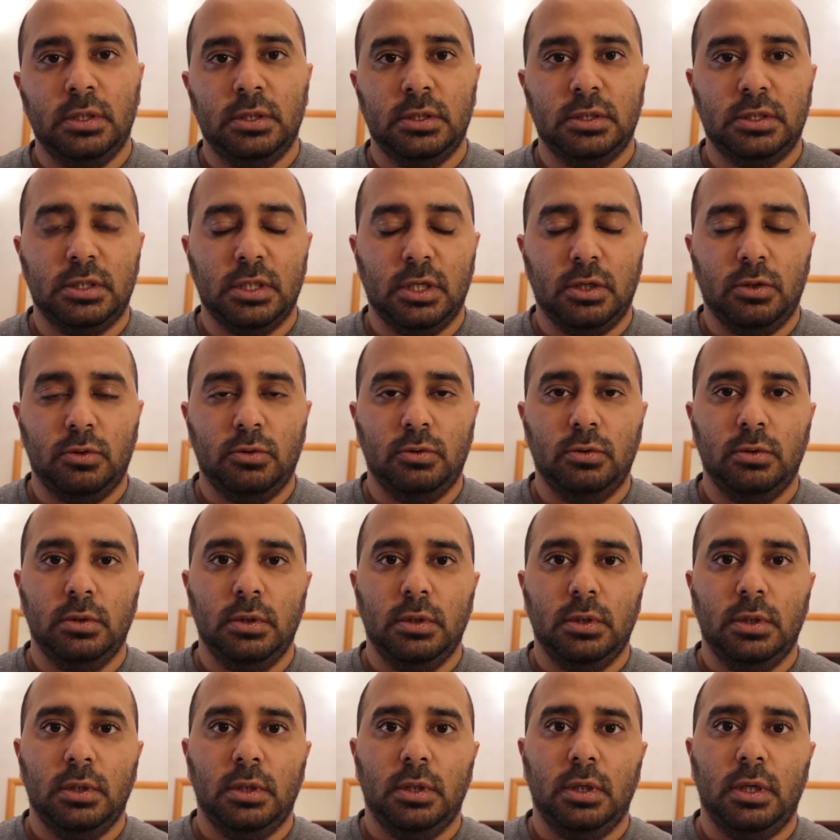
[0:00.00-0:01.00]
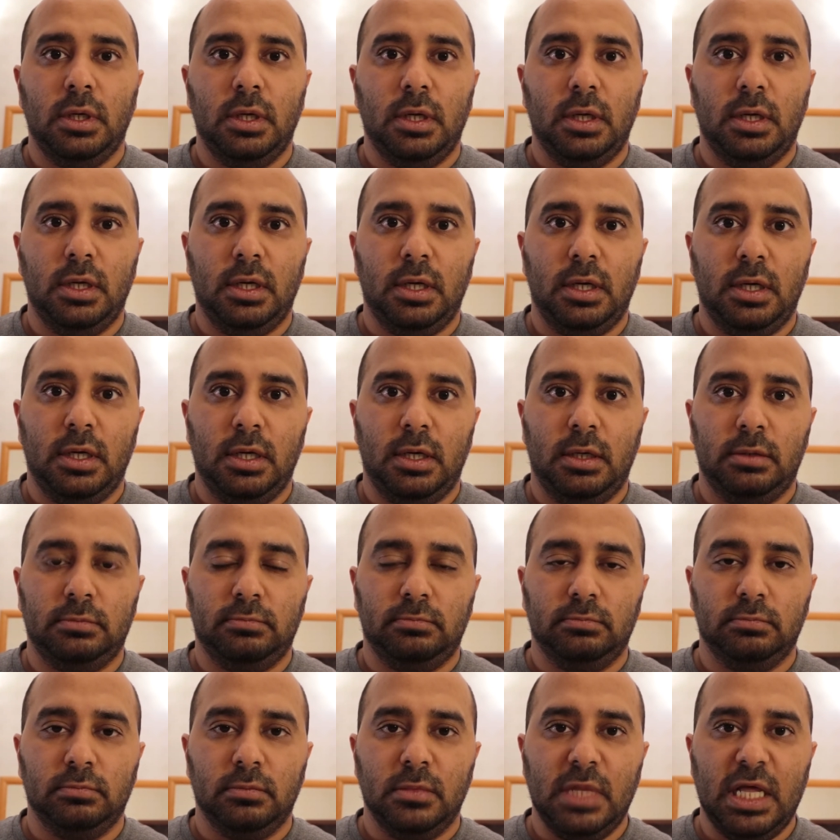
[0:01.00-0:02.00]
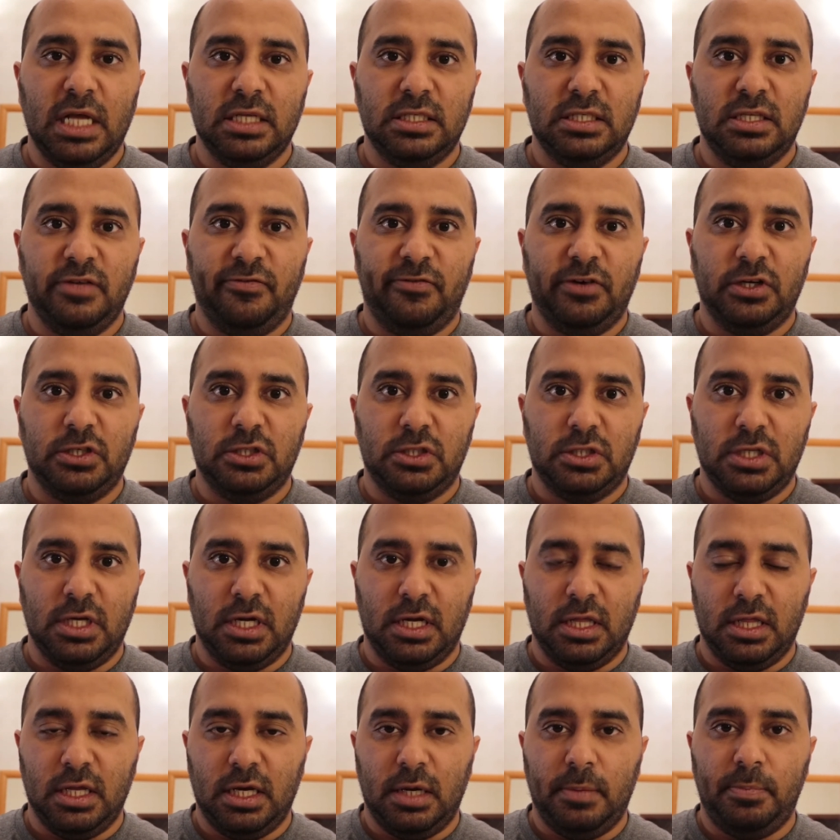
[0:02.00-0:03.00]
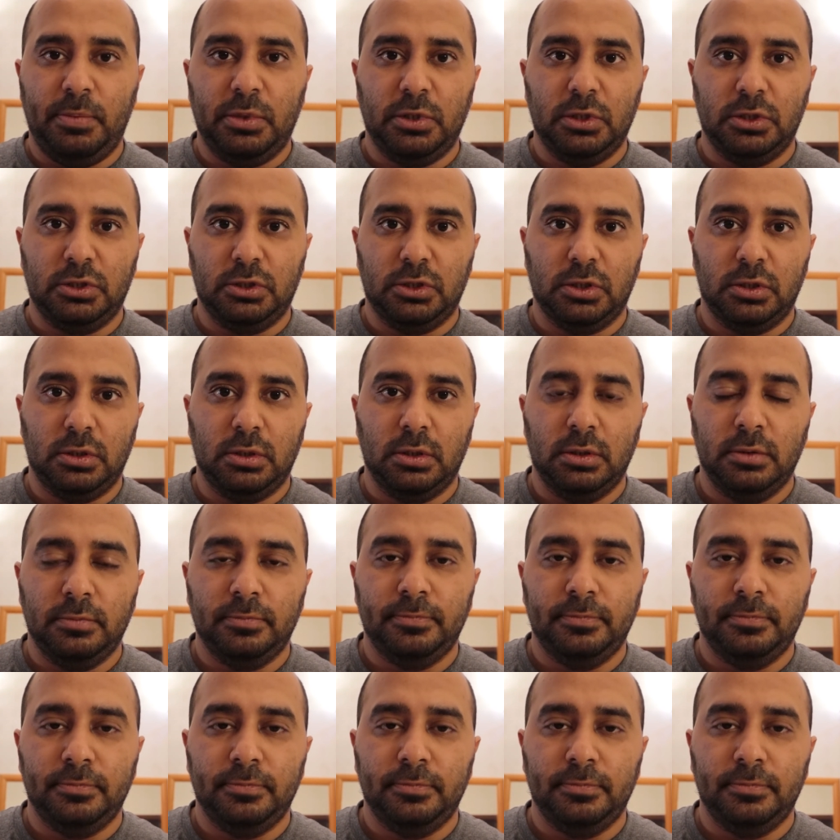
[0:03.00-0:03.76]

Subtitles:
So that's the first thing, the aperture.